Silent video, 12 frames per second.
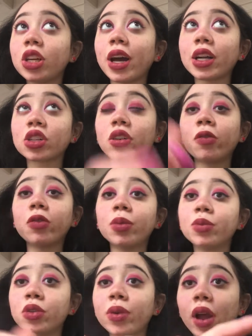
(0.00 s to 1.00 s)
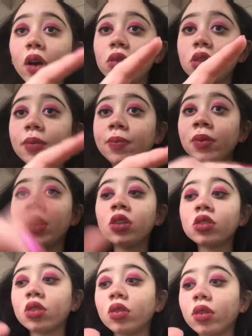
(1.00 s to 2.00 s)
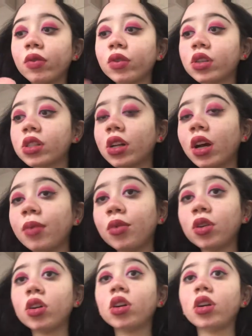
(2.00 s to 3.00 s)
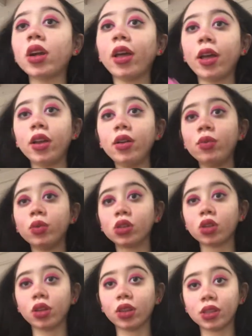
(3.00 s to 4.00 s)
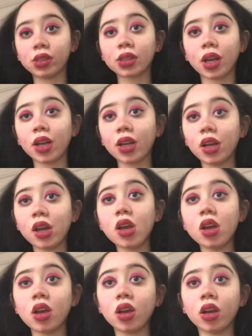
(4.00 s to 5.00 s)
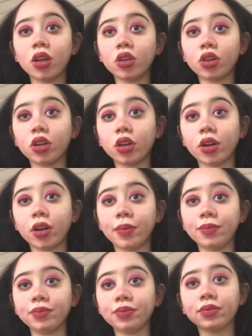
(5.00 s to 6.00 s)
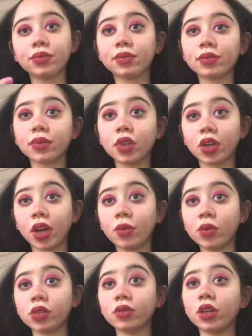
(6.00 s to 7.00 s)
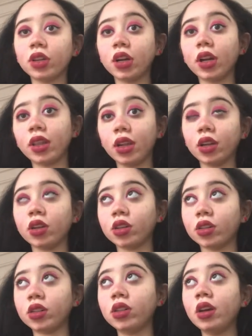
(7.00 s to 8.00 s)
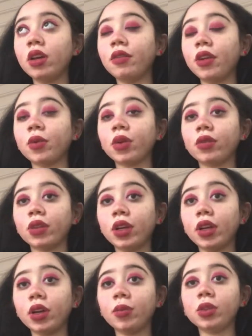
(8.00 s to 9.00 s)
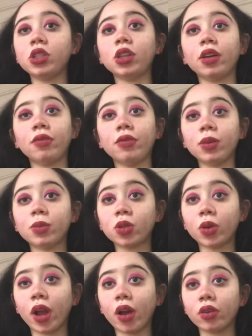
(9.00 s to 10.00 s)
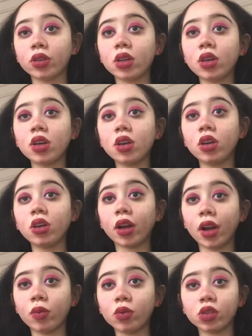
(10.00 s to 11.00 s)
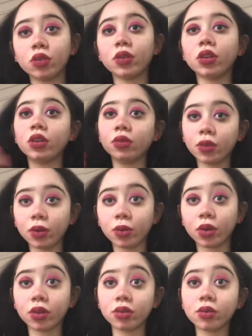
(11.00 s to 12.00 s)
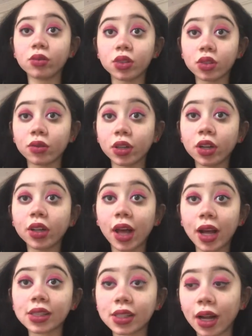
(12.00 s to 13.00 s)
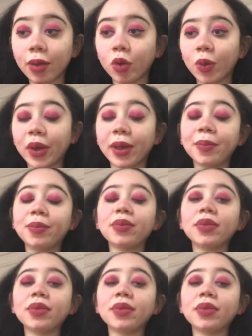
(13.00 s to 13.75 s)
actually flipped around. So the first time her head was on this side and her head was over here, and then her feet were over here, but she had flipped around. Her head was over here, her feet was over here last time we went,